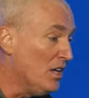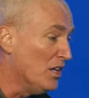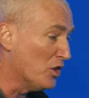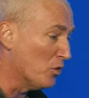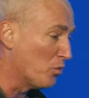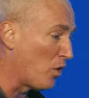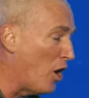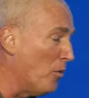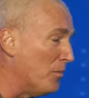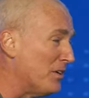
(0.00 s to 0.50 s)

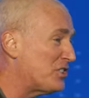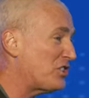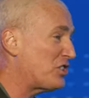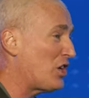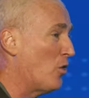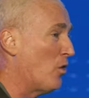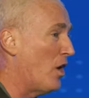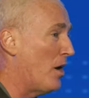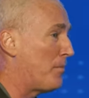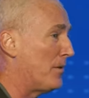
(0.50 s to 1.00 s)
the Romans
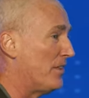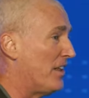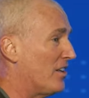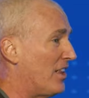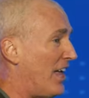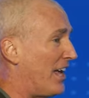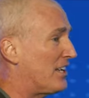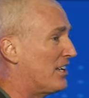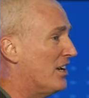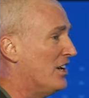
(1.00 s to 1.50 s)
show up and they're
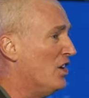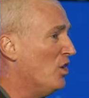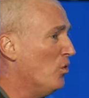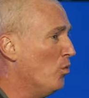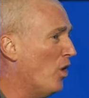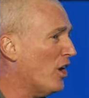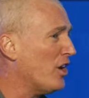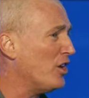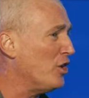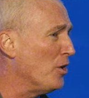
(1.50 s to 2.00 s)
like,
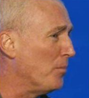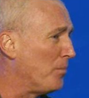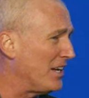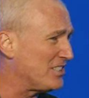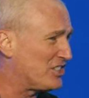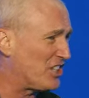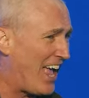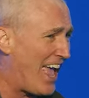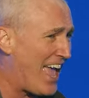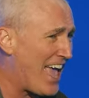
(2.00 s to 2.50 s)
What are you, a
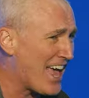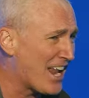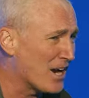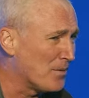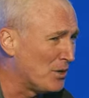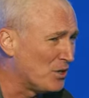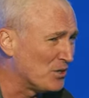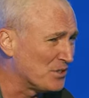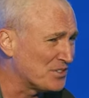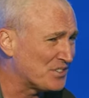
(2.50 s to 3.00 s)
bunch of
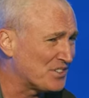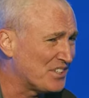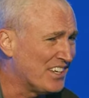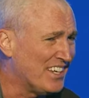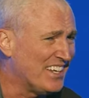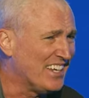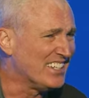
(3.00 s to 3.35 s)
animals?